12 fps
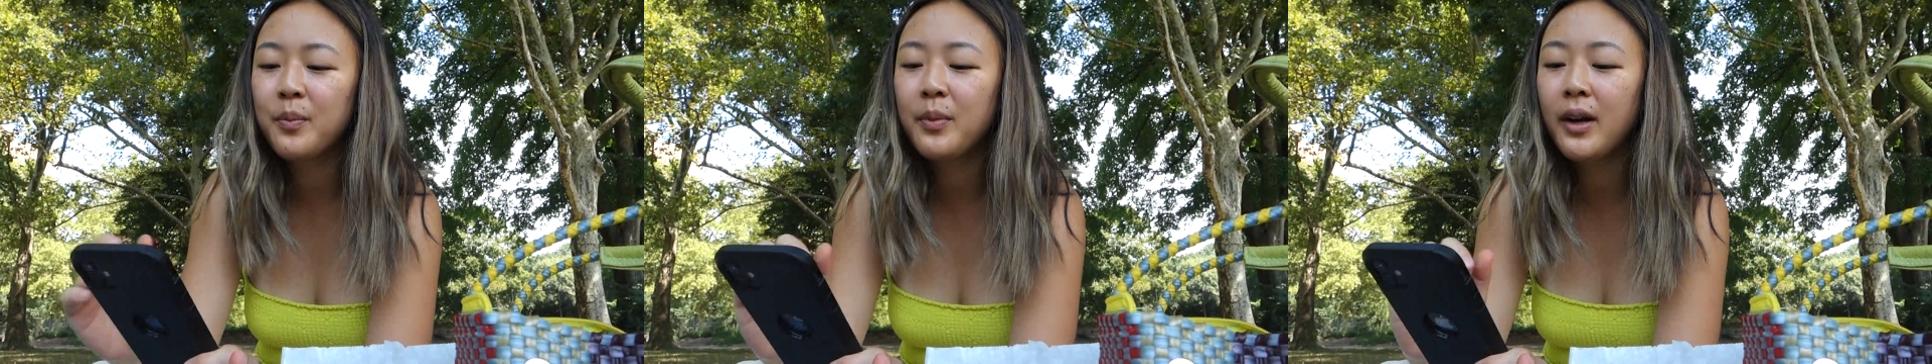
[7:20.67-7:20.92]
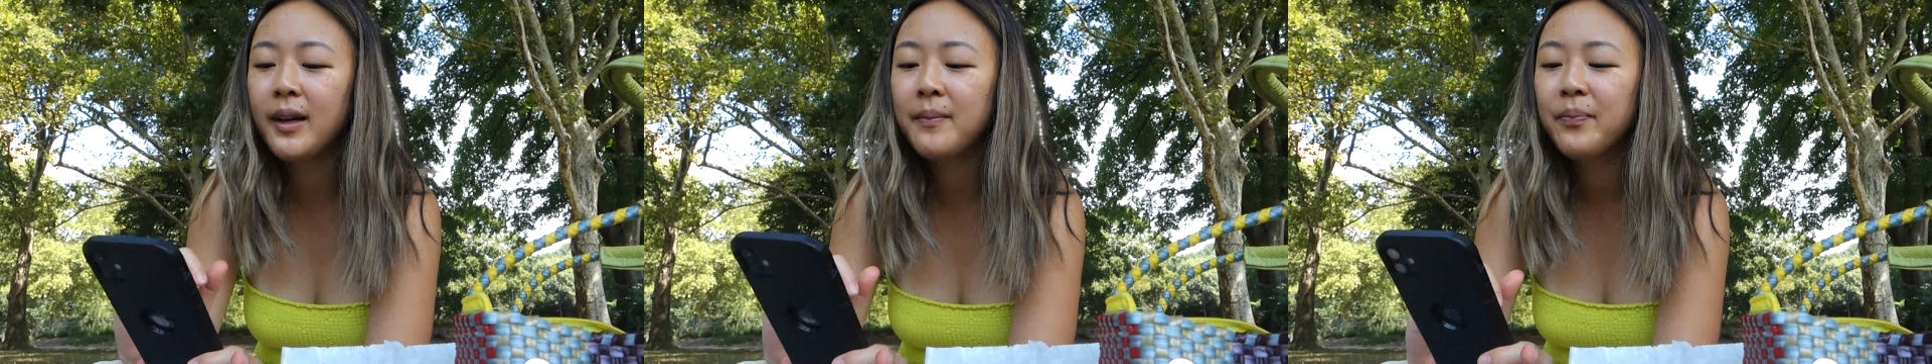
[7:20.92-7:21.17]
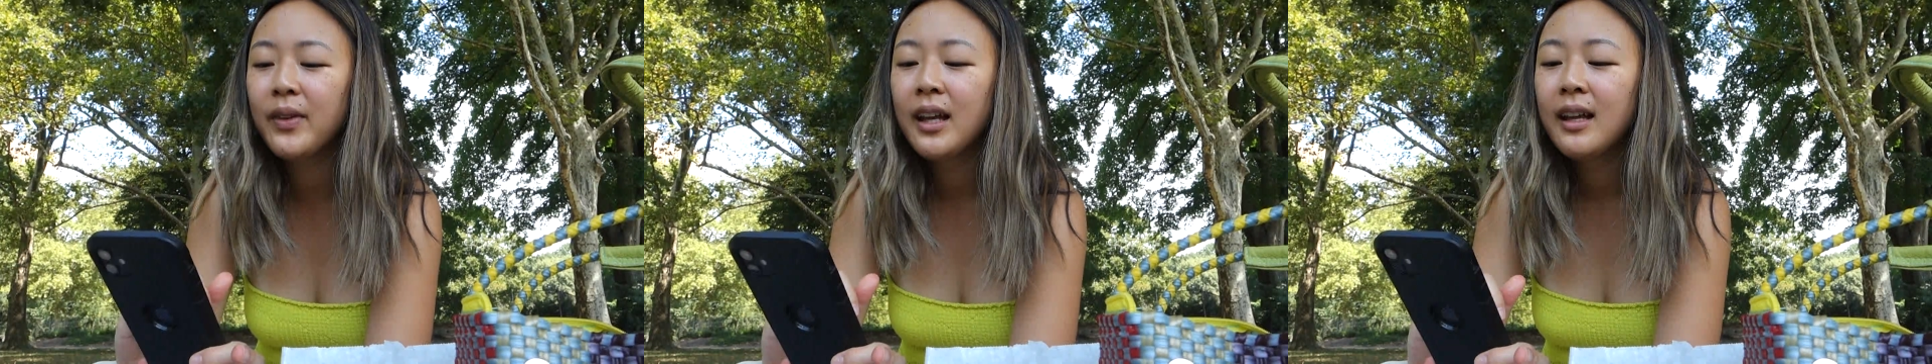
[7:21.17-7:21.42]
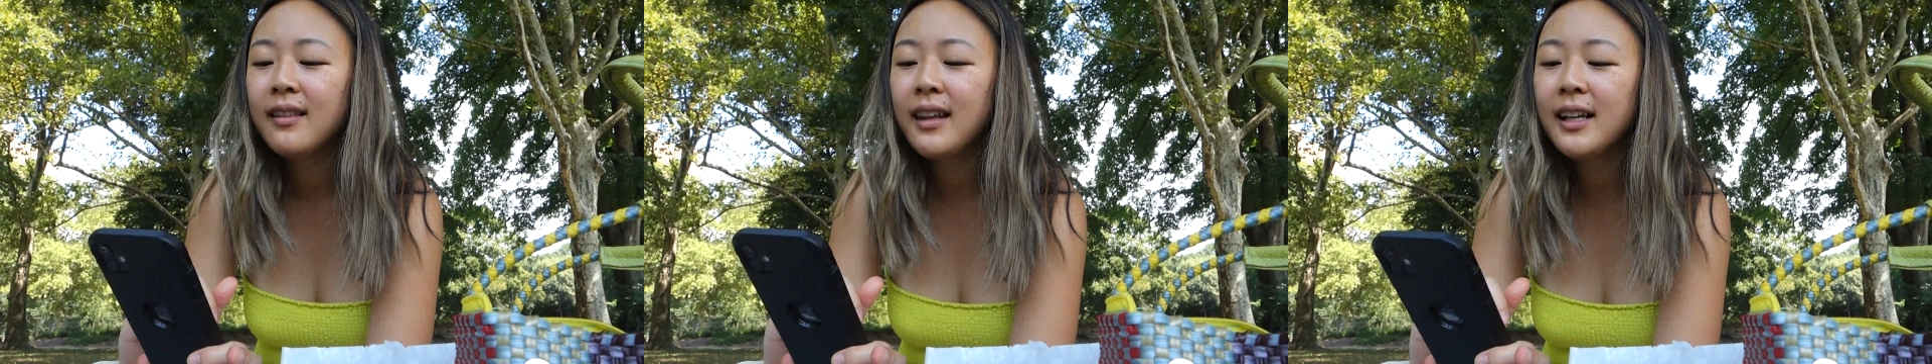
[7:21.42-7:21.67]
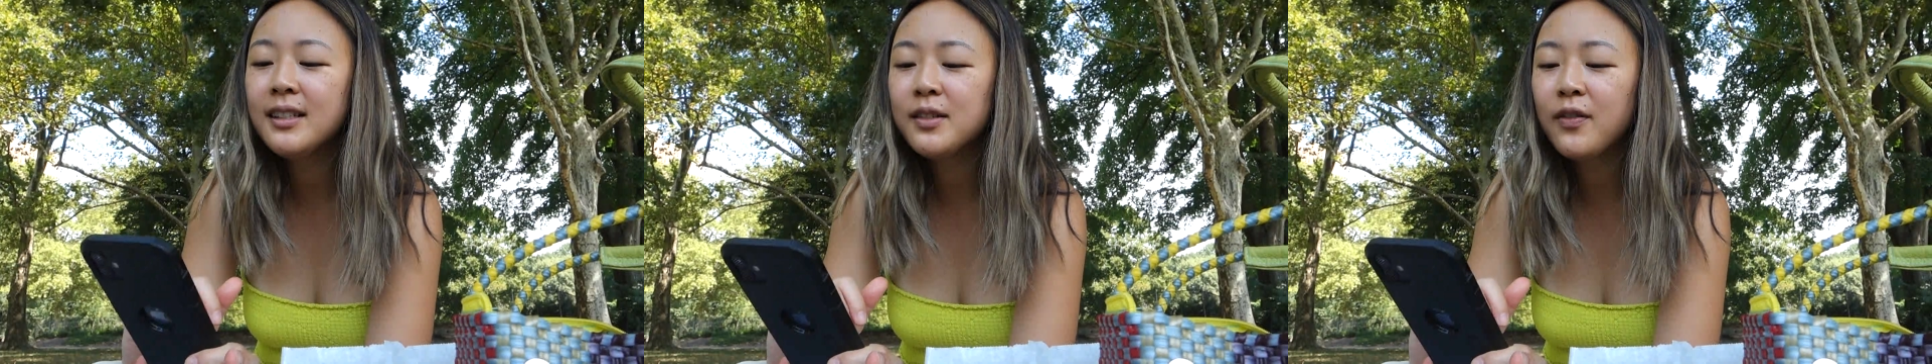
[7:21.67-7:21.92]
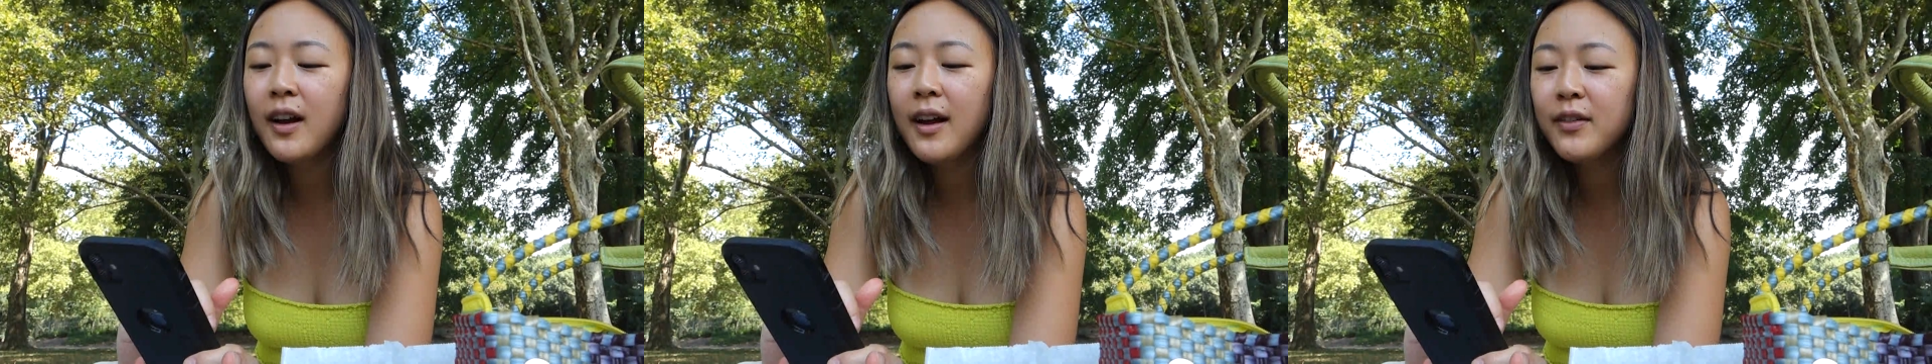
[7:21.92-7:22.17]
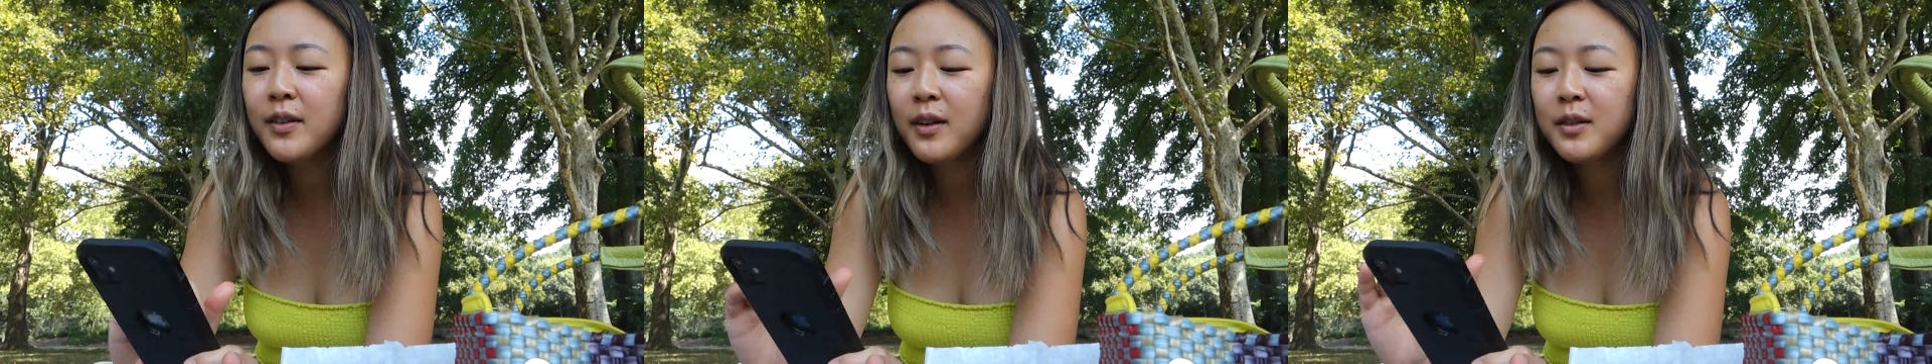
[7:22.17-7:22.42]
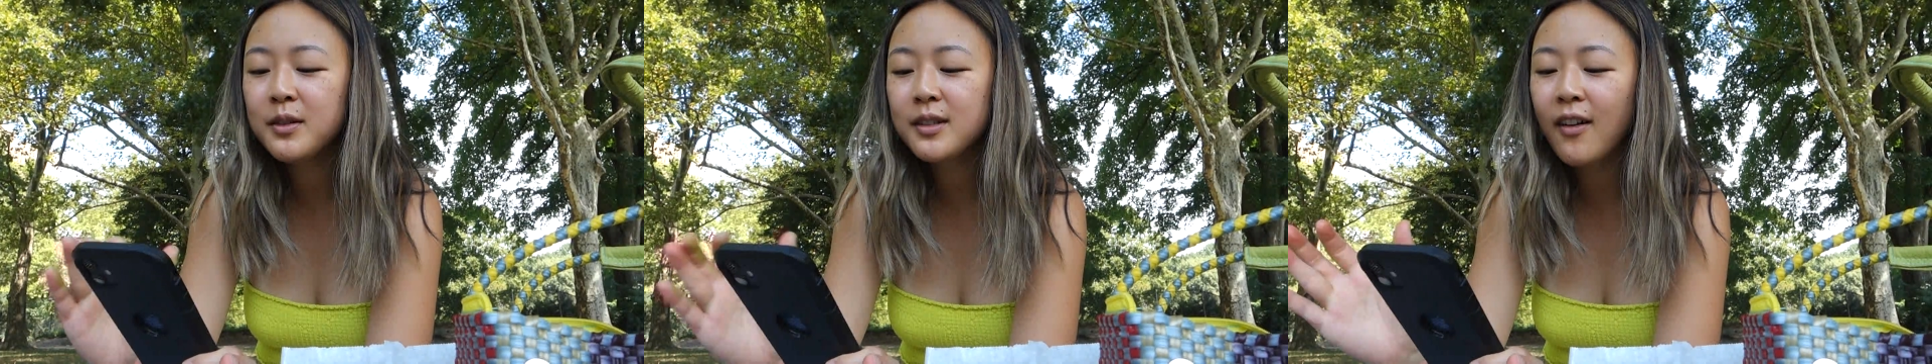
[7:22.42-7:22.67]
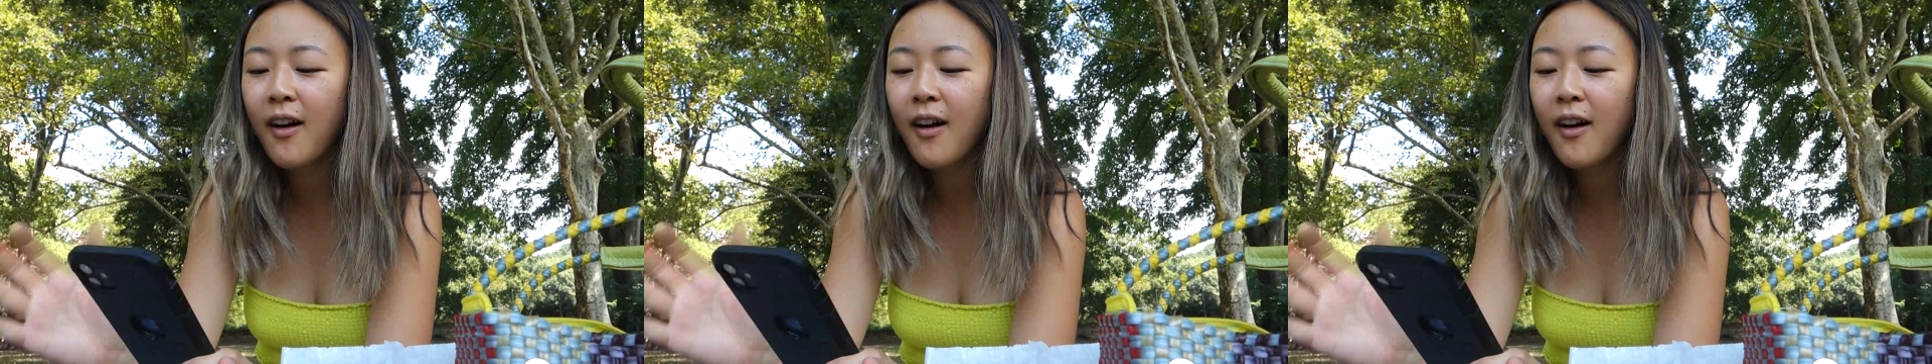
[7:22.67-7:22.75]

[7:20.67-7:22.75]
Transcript: But thanks for everyone who's